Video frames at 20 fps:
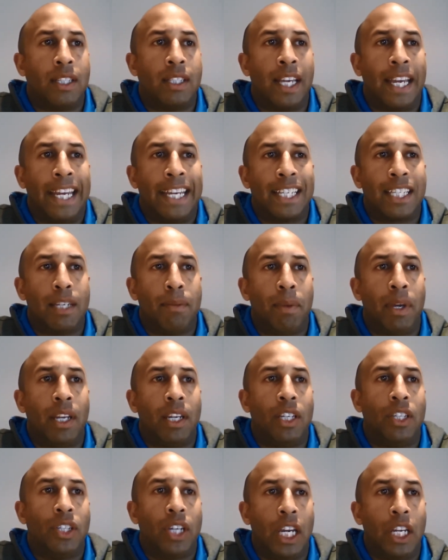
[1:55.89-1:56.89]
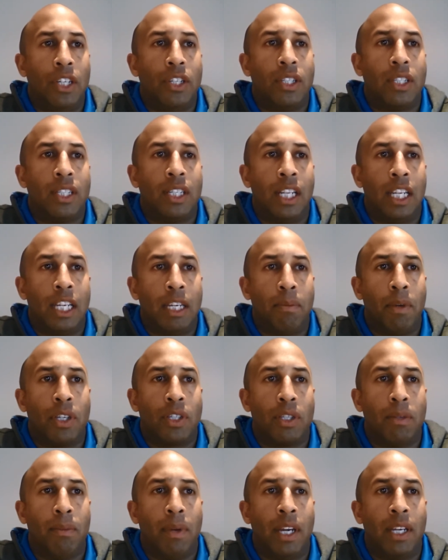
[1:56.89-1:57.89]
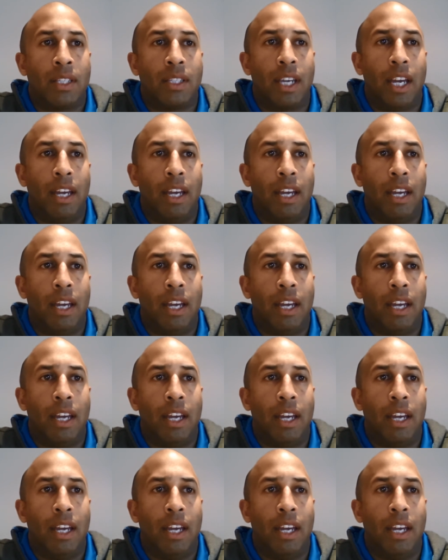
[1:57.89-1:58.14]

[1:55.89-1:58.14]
that estimated changes in lean muscle mass